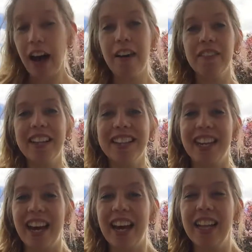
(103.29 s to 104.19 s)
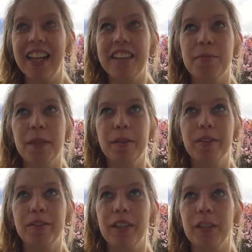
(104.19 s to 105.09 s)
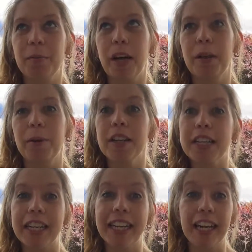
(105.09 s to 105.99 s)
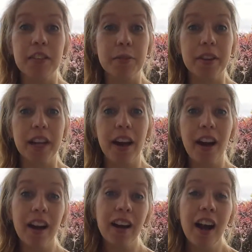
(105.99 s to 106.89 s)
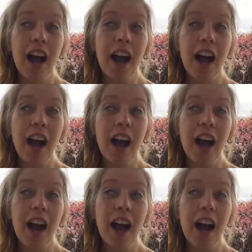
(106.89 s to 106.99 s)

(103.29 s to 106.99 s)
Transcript: I've liked that. I like to be able to feel body parts and guess what they are.